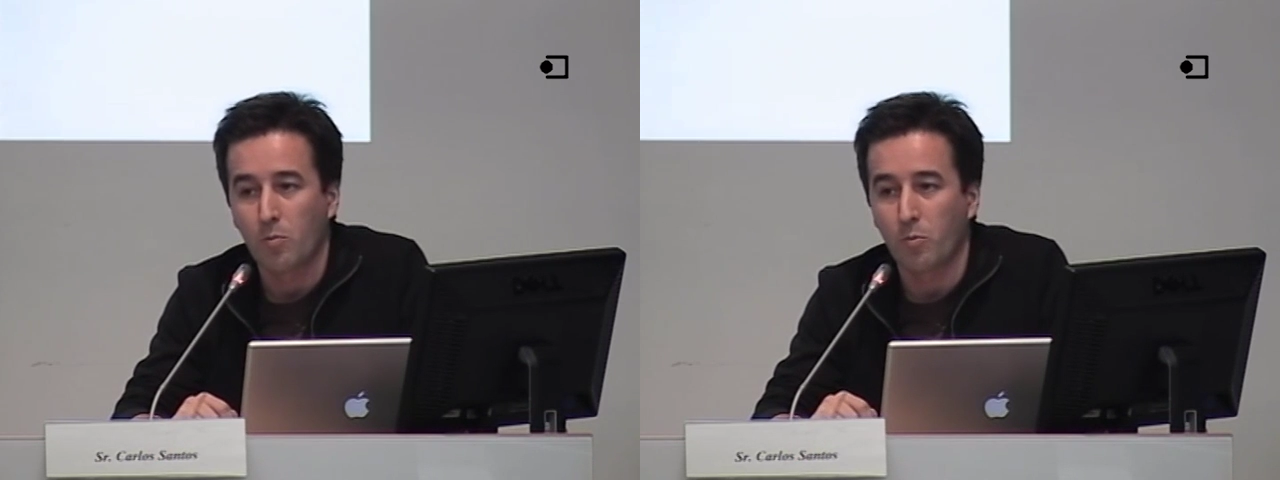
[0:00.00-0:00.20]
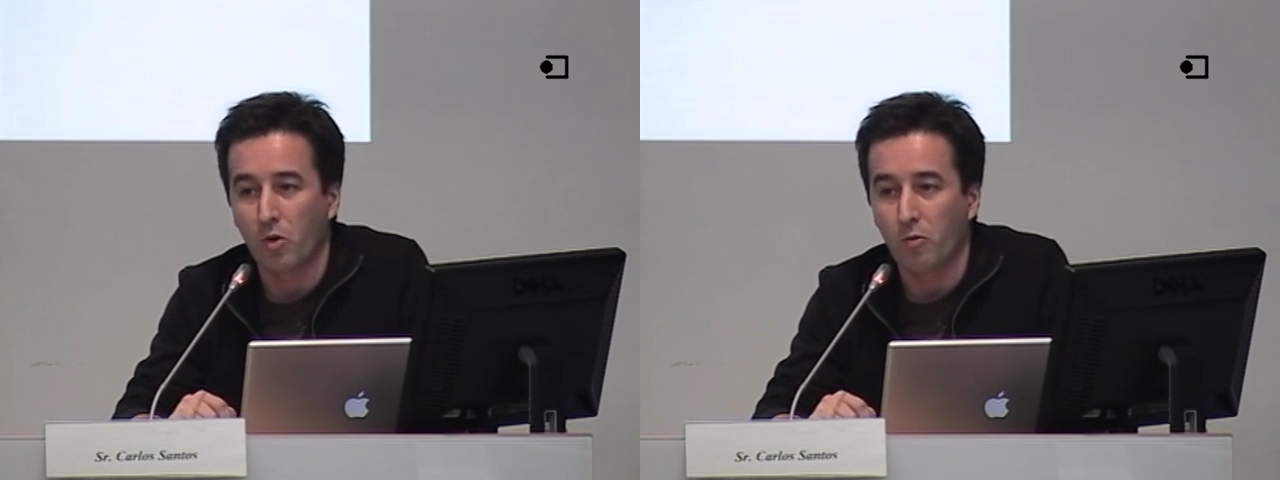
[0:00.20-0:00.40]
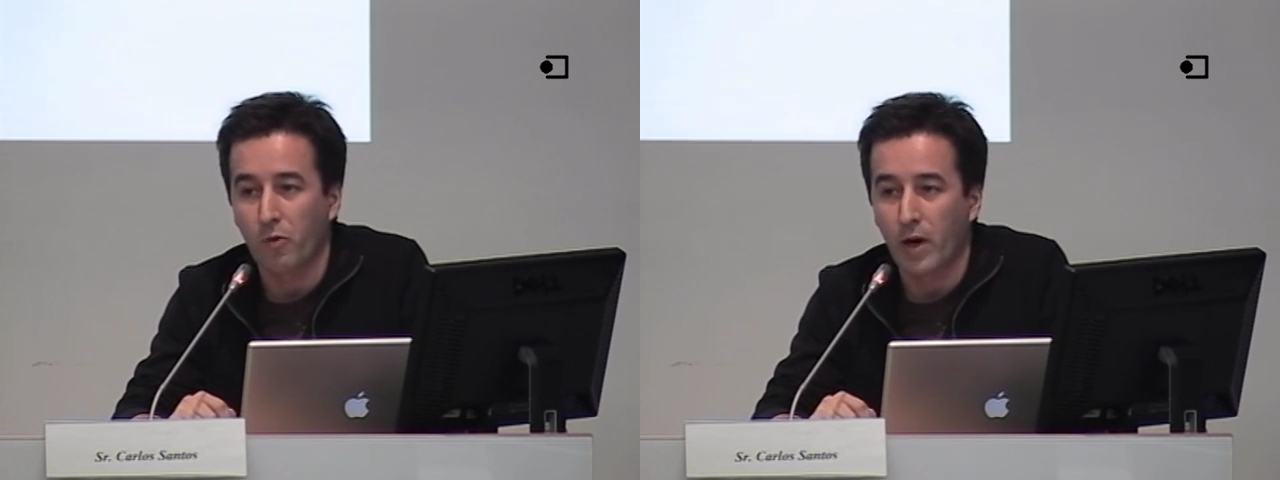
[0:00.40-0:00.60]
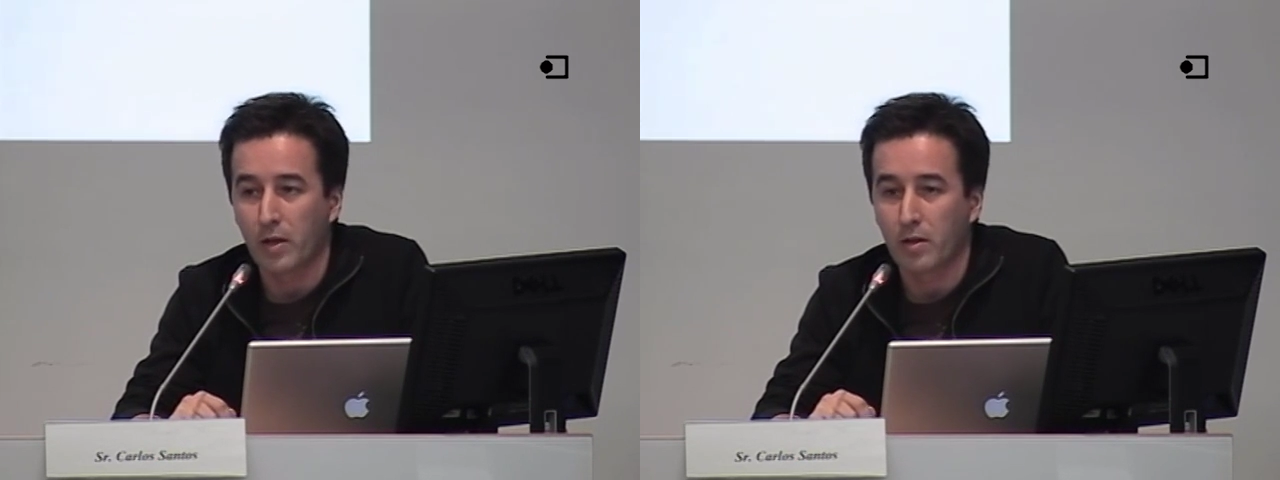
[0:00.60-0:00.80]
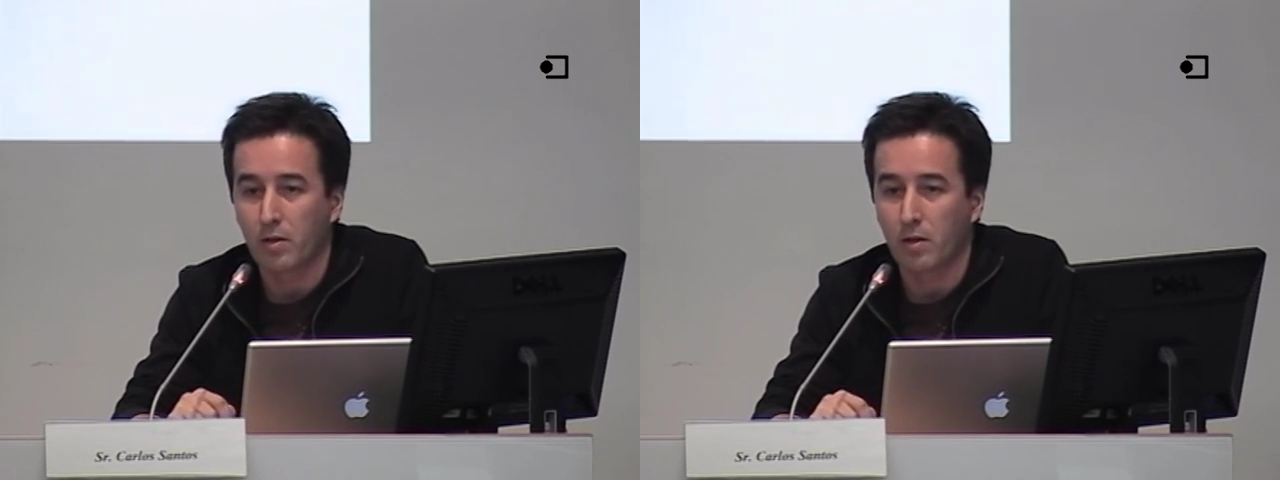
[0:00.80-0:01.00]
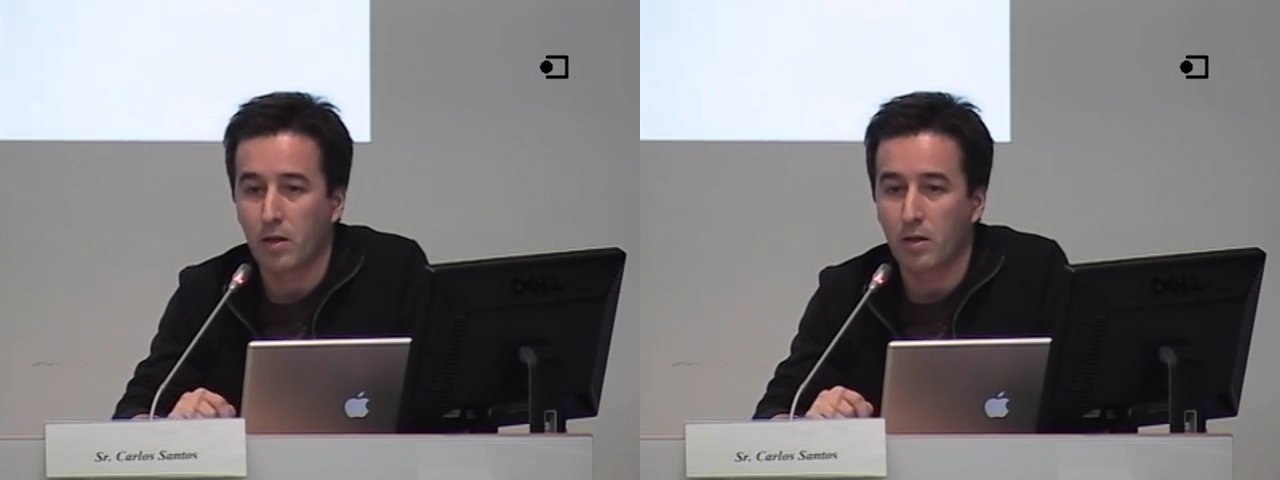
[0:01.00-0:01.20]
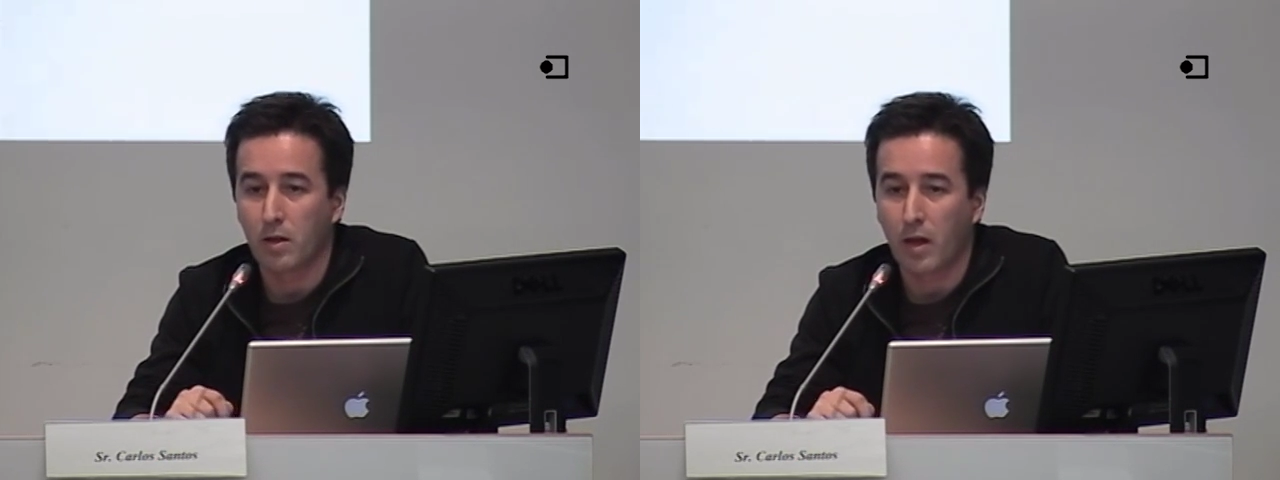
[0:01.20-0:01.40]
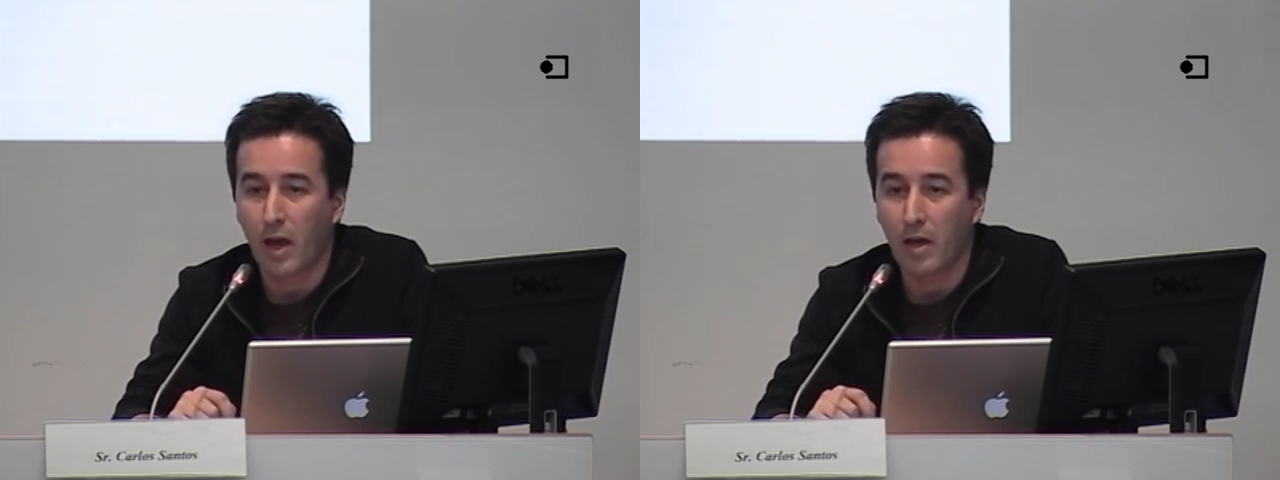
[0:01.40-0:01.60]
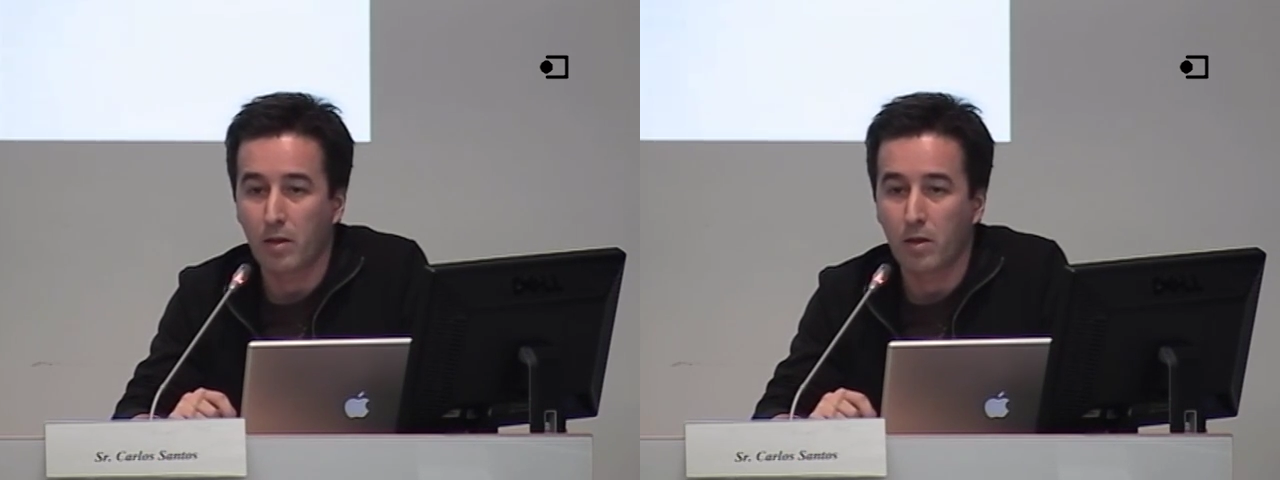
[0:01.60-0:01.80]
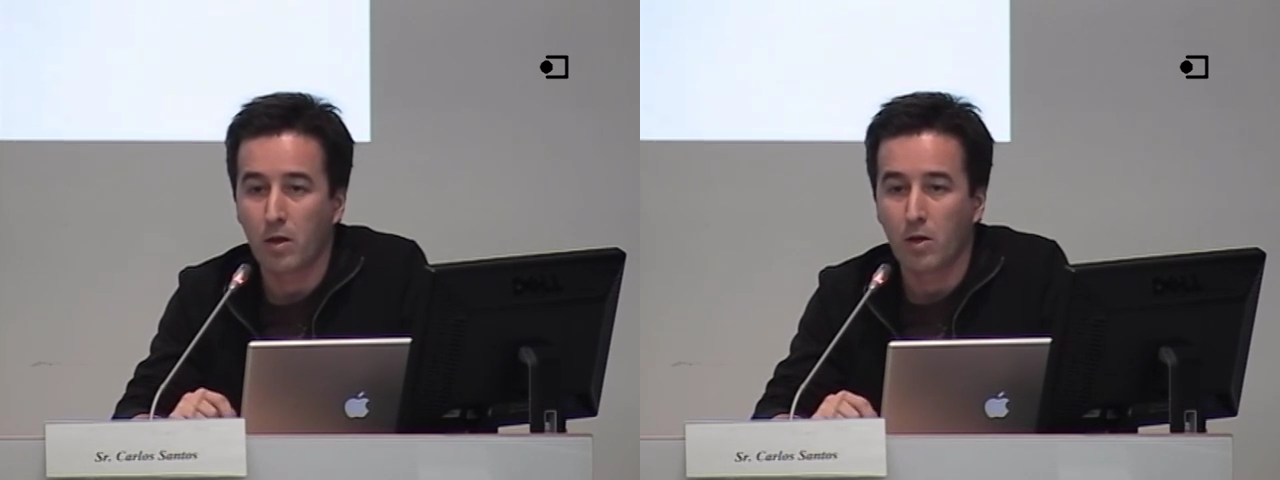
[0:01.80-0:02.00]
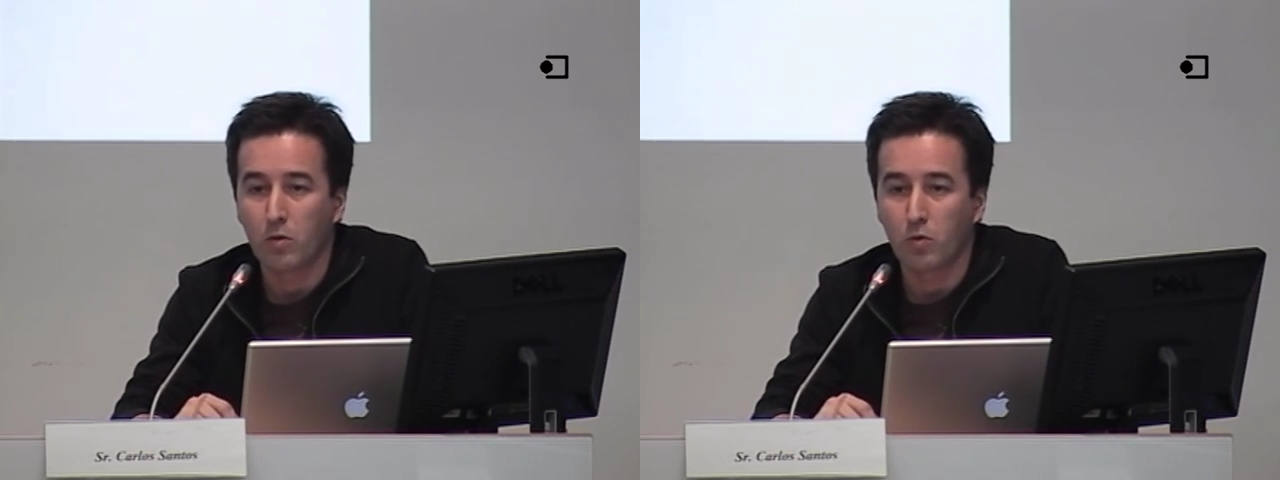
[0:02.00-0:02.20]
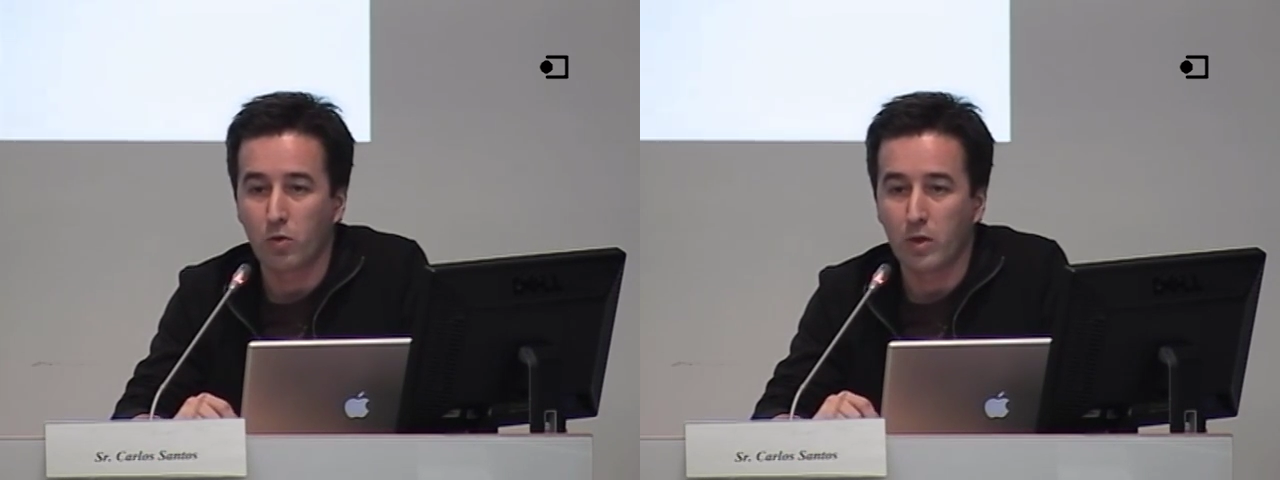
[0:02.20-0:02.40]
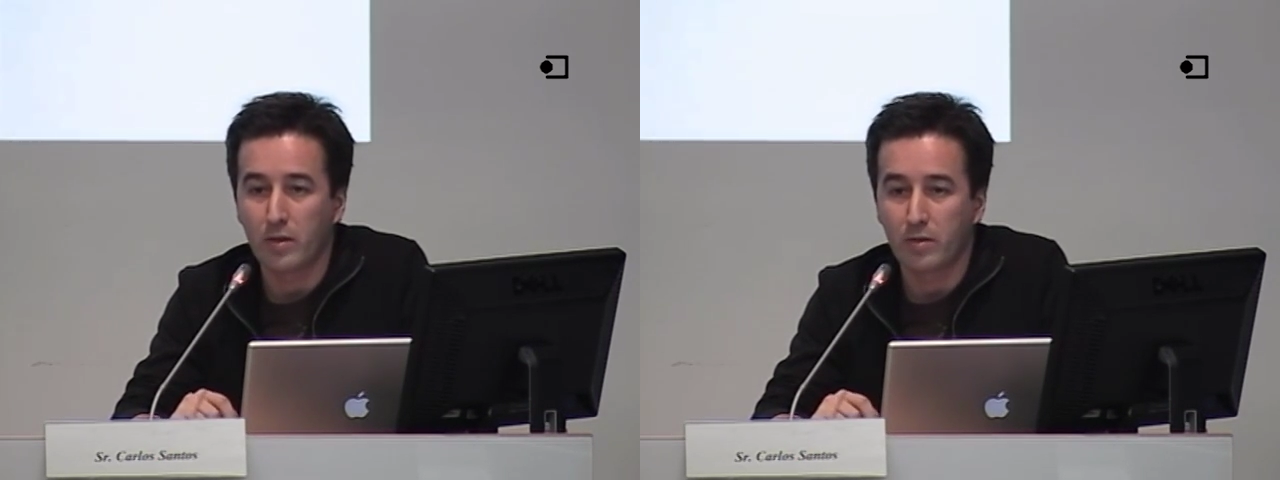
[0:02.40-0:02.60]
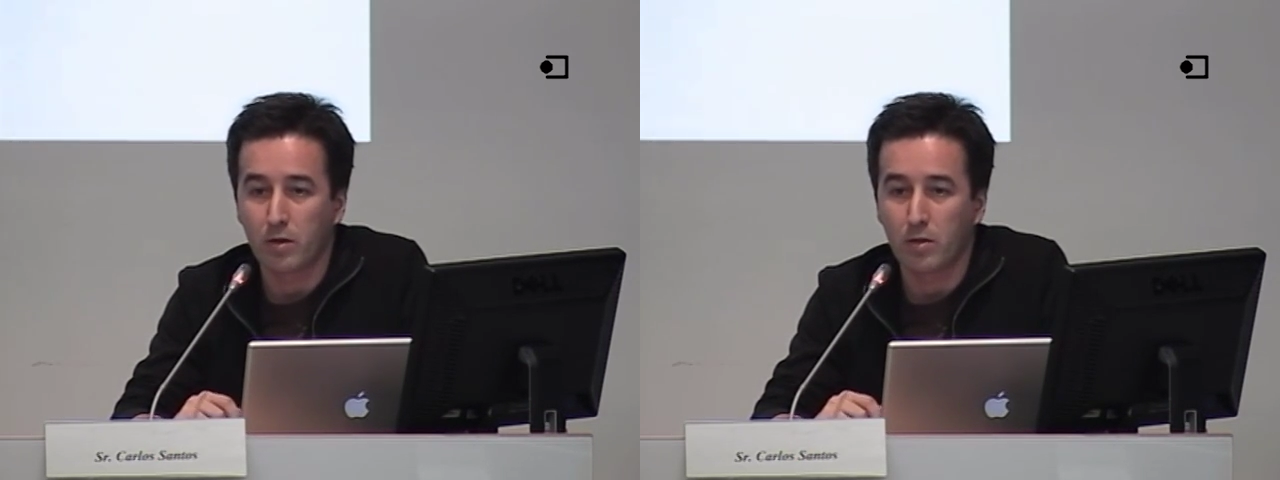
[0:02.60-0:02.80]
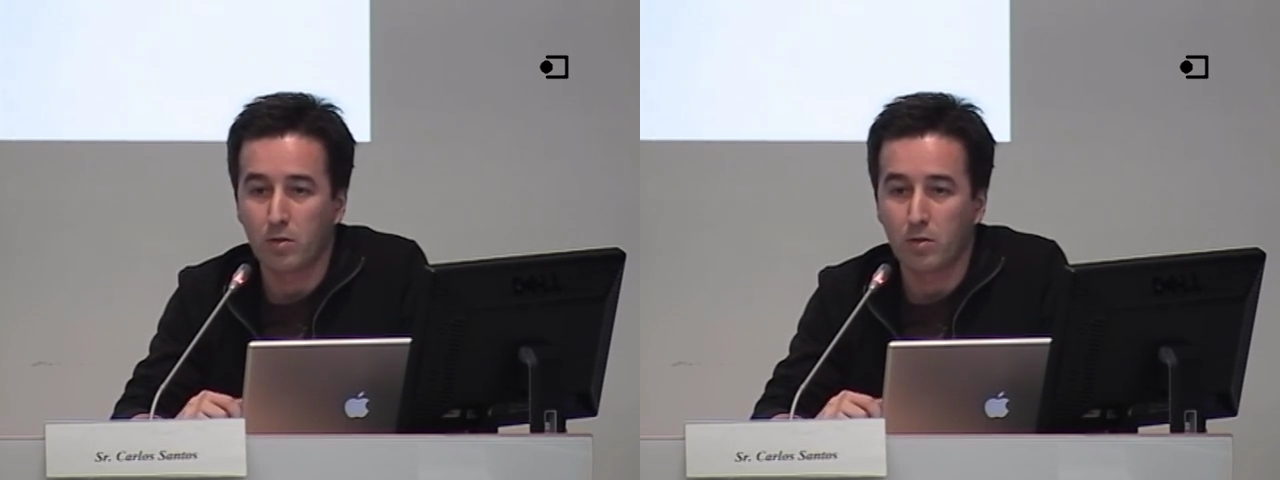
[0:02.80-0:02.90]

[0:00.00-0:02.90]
provide and add to this,